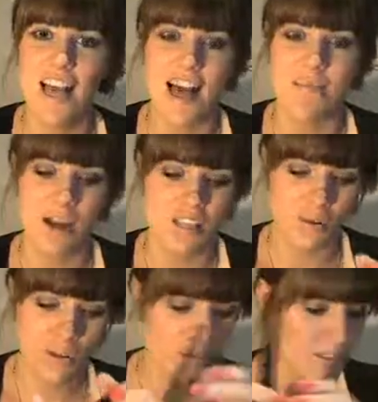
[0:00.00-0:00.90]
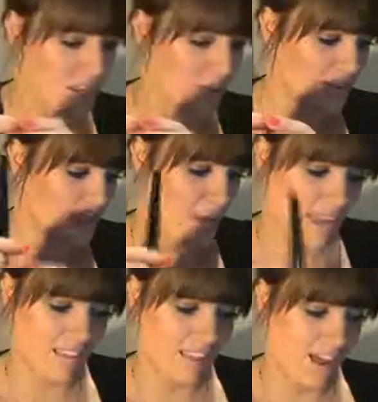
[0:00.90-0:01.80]
I thought it was going to
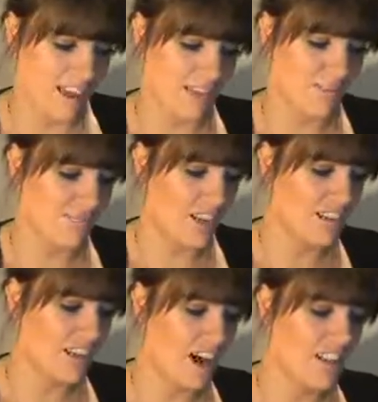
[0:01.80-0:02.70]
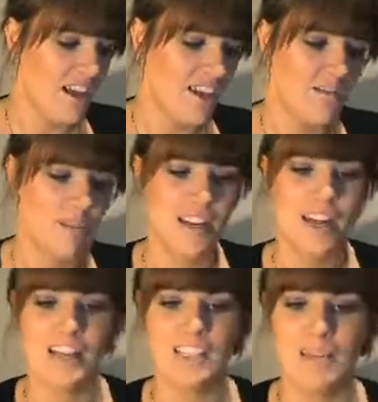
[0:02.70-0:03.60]
be like an eyeliner that
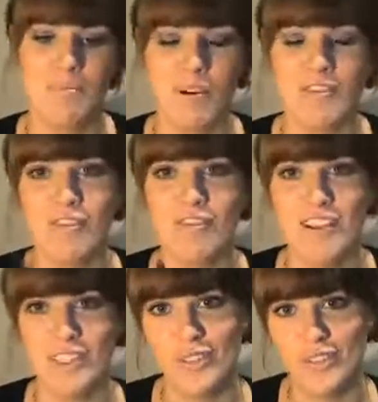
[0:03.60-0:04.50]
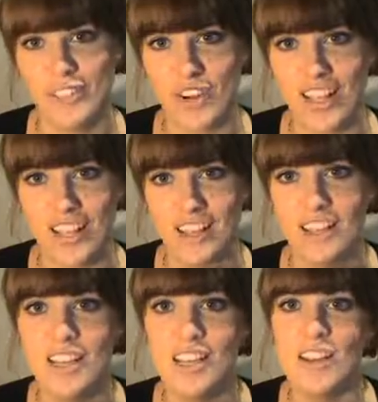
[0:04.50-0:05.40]
I actually bought from Face of Australia,